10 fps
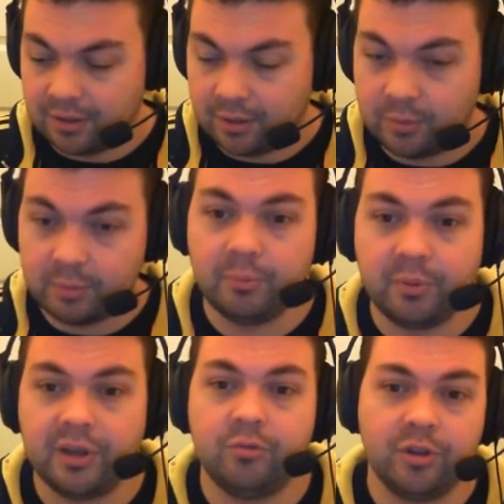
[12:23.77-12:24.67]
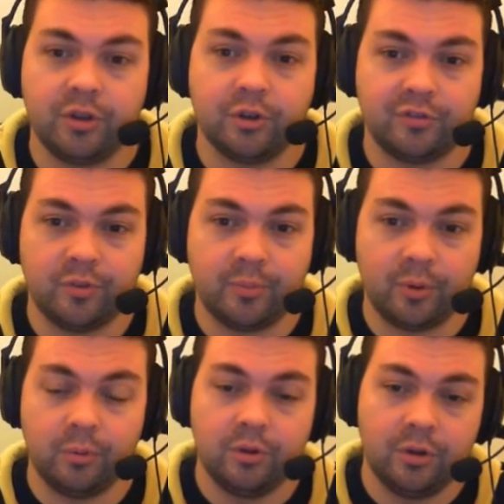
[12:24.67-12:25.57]
We've been playing really good
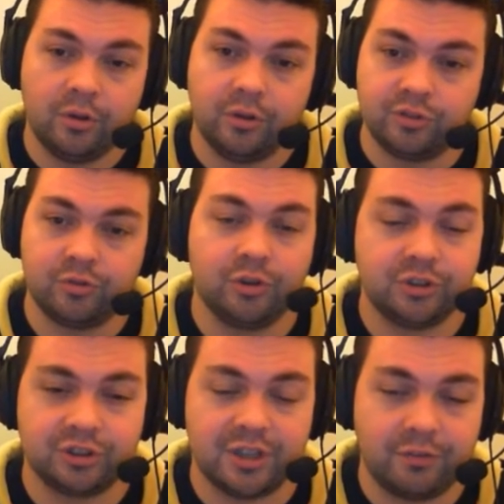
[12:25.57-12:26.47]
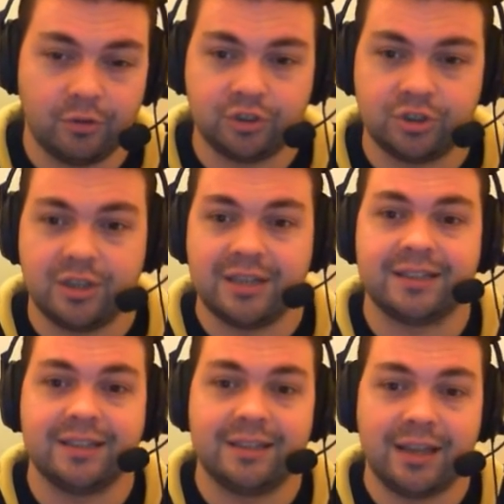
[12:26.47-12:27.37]
football. The rodgers revolution is
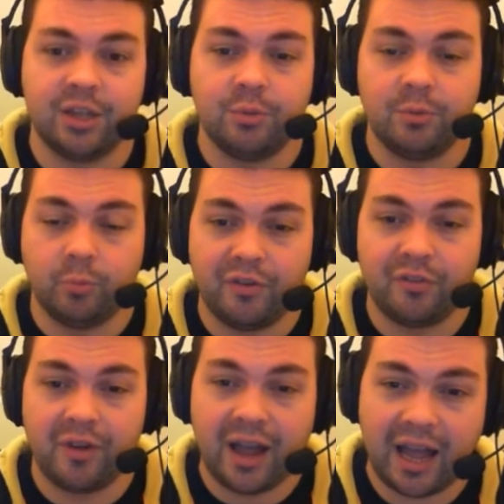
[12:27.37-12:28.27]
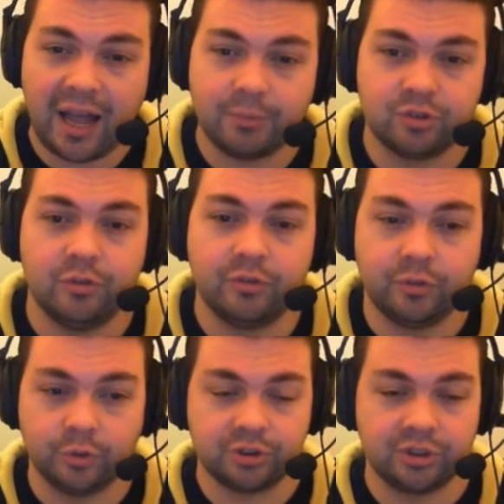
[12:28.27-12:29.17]
continuing with absolute
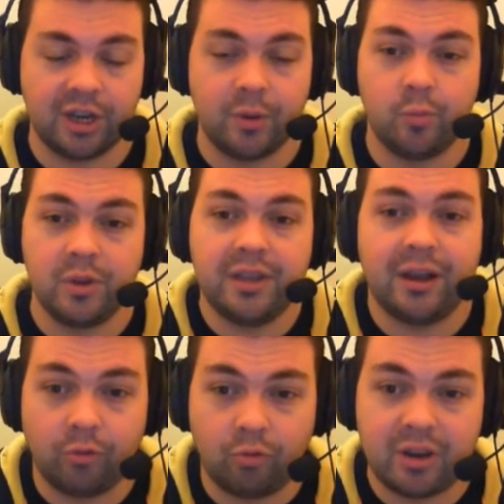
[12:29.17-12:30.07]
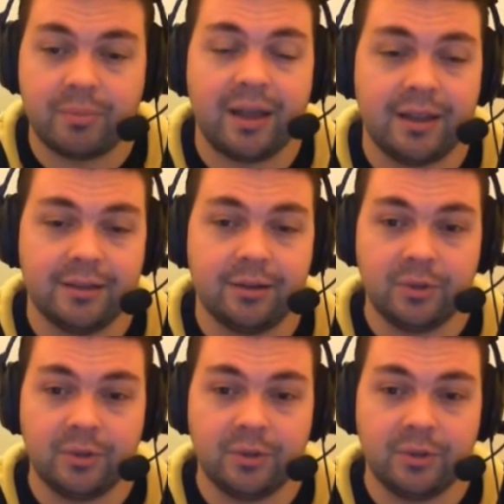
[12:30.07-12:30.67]
force, and we are right behind it.